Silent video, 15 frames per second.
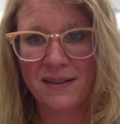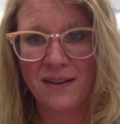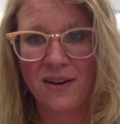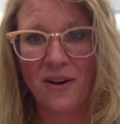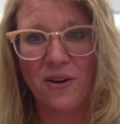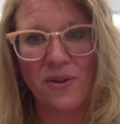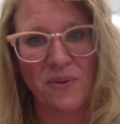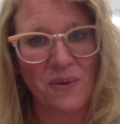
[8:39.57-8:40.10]

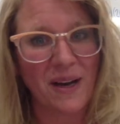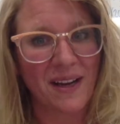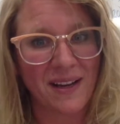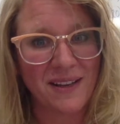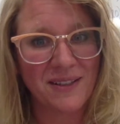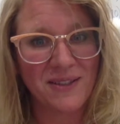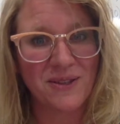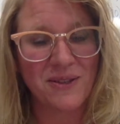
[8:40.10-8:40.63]
all the way
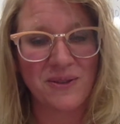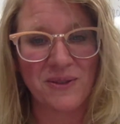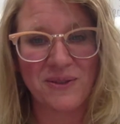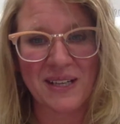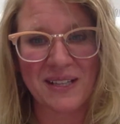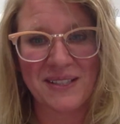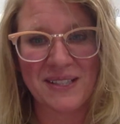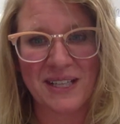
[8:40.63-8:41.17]
to the New
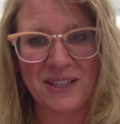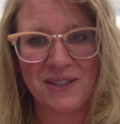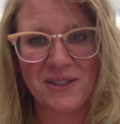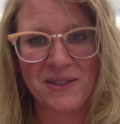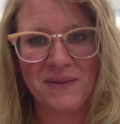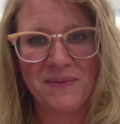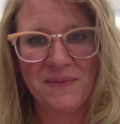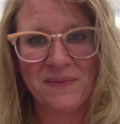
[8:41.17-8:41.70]
Tech stage.
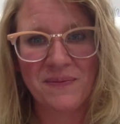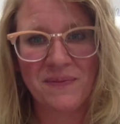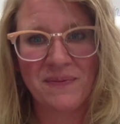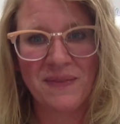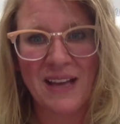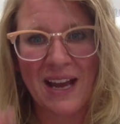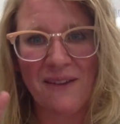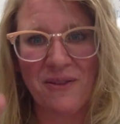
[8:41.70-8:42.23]

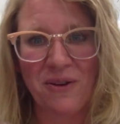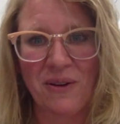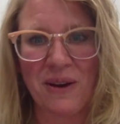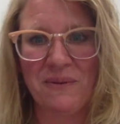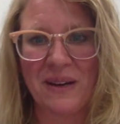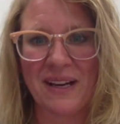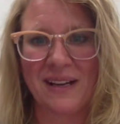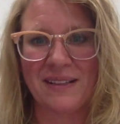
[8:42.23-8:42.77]
Have a great
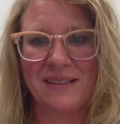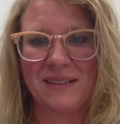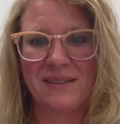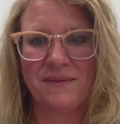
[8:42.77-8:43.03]
weekend.